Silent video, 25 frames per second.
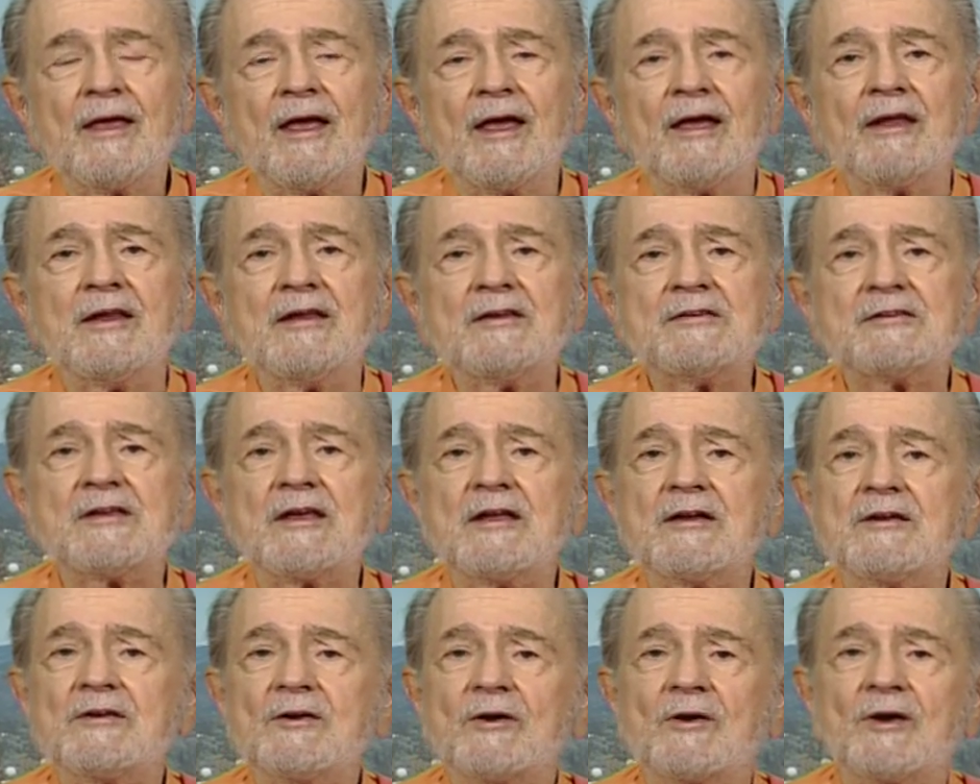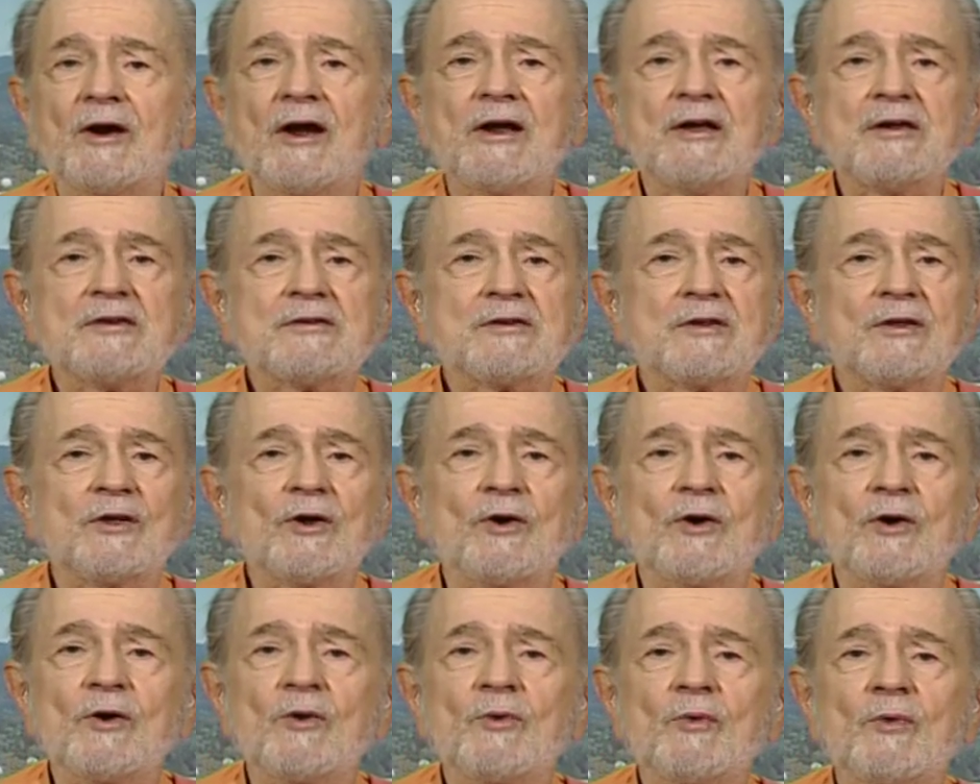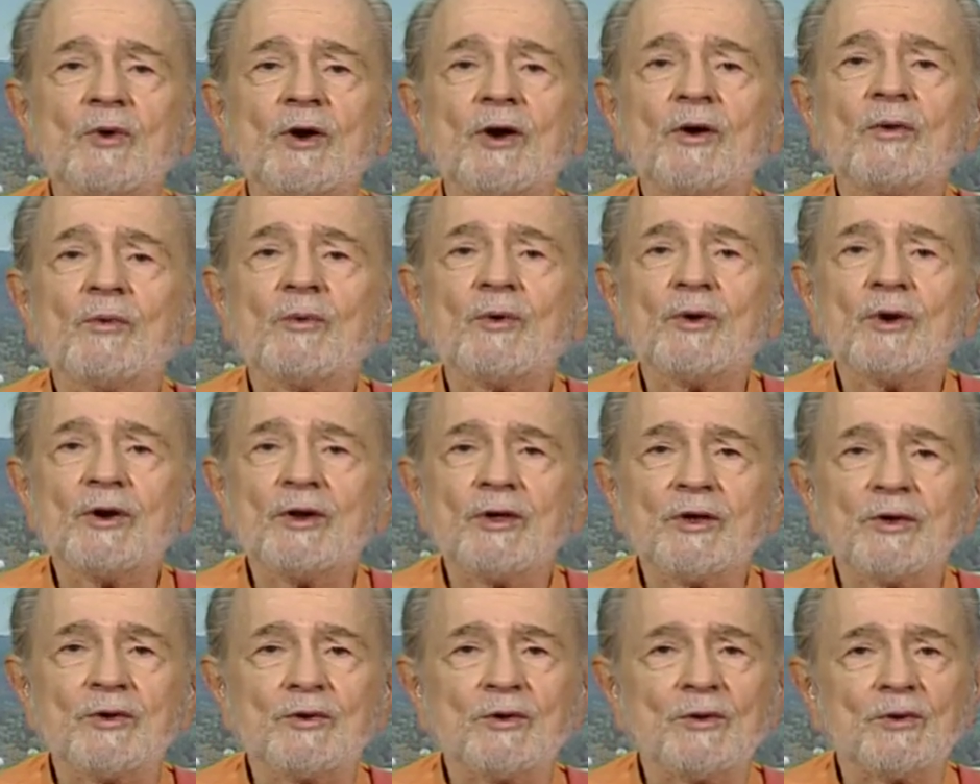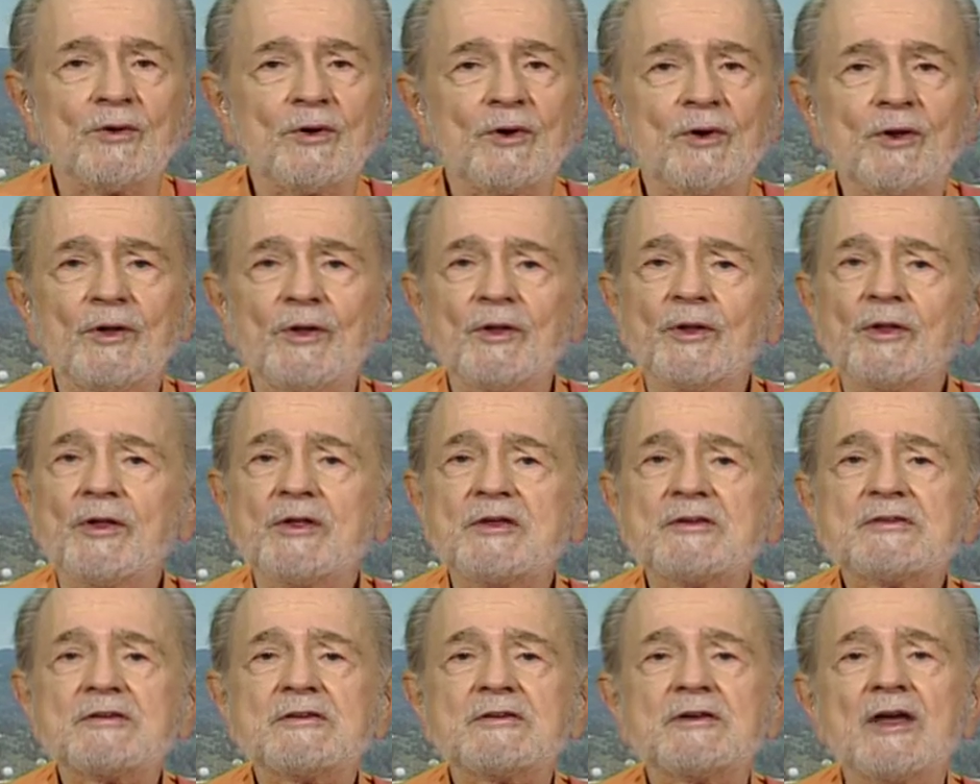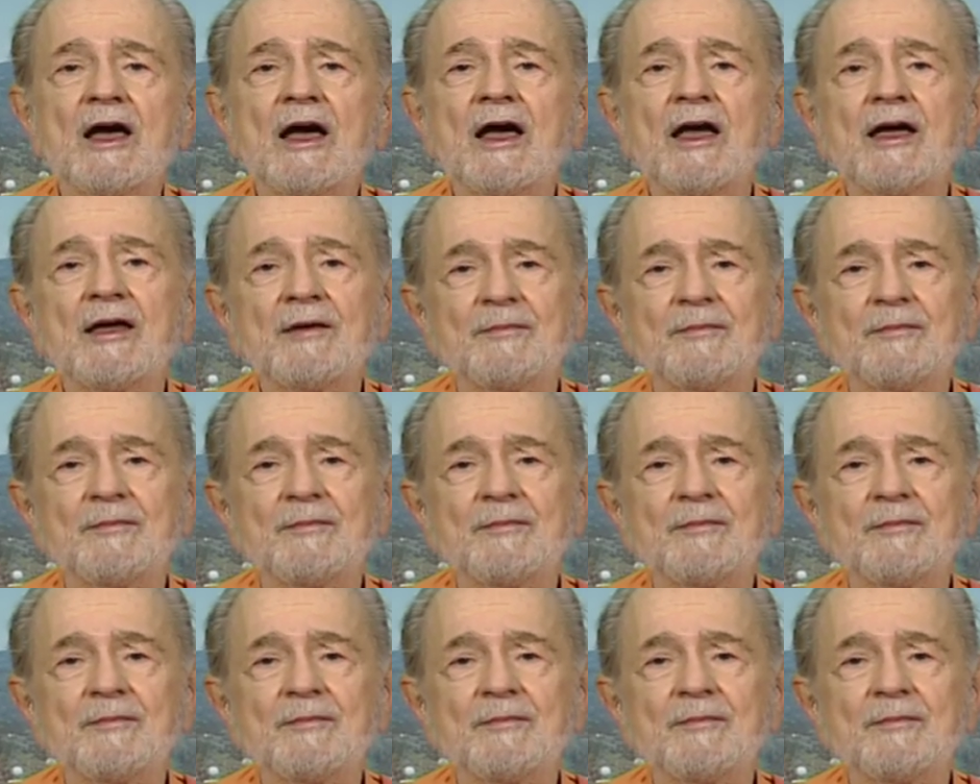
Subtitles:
And he said to Christ, Lord, where were you all this time?